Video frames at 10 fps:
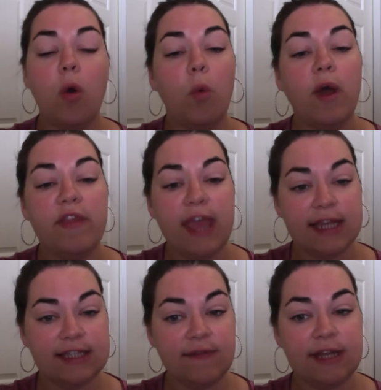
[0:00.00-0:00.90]
While the
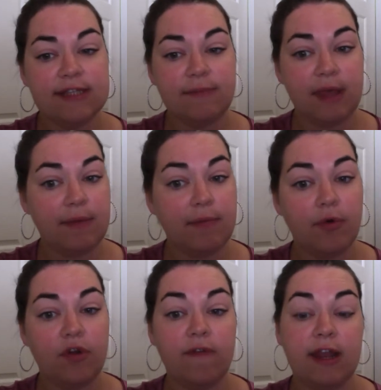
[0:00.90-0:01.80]
activities may be
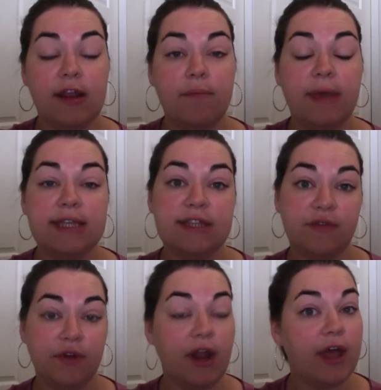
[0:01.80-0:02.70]
motivated by
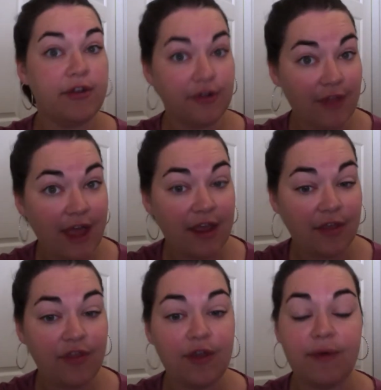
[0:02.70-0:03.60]
different underlying
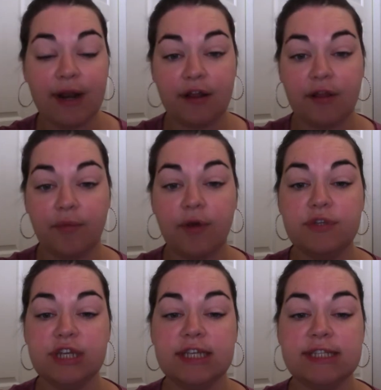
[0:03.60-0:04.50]
theoretical
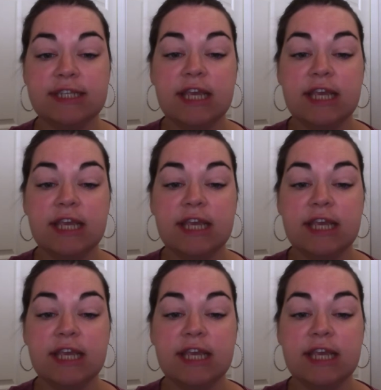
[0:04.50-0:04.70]
approaches,